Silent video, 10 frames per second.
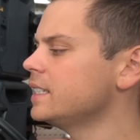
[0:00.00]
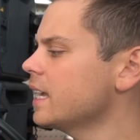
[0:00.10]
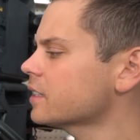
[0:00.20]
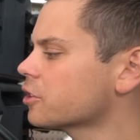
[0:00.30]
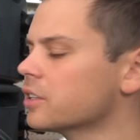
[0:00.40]

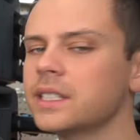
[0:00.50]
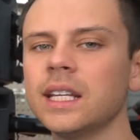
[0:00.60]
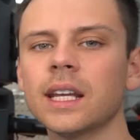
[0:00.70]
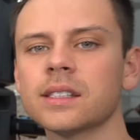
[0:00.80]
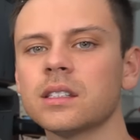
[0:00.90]
Next
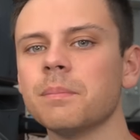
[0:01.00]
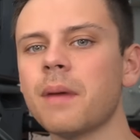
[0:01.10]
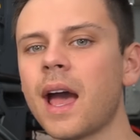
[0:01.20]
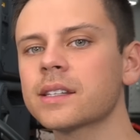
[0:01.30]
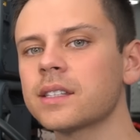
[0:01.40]
critique is the
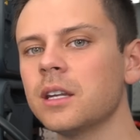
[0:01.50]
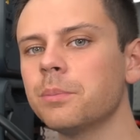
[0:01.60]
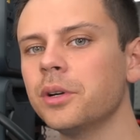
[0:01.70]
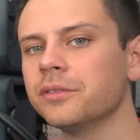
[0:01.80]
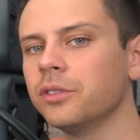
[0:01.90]
max
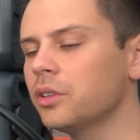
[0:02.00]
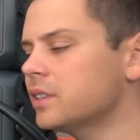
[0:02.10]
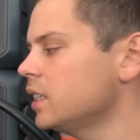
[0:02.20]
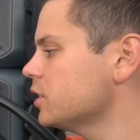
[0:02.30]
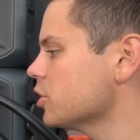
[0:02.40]
input
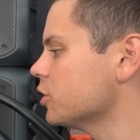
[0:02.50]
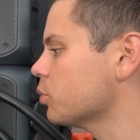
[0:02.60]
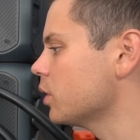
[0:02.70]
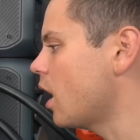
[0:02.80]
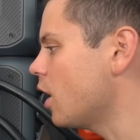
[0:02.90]
voltage is
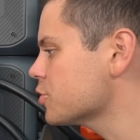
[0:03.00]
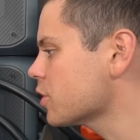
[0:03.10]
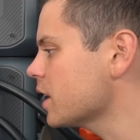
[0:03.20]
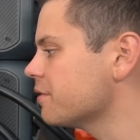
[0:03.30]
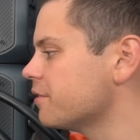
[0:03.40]

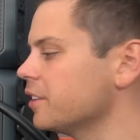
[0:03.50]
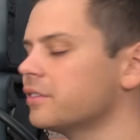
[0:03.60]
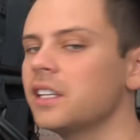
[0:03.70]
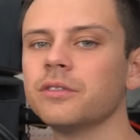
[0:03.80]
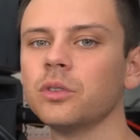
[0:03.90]

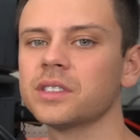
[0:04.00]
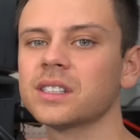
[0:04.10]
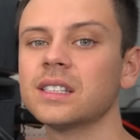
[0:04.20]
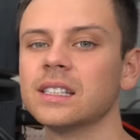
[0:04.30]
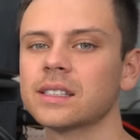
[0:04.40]
150 volts
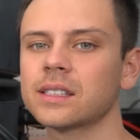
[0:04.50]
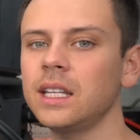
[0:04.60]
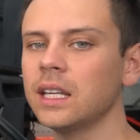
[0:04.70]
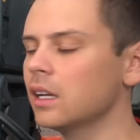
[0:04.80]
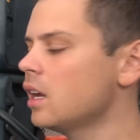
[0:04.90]

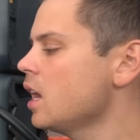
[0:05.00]
DC.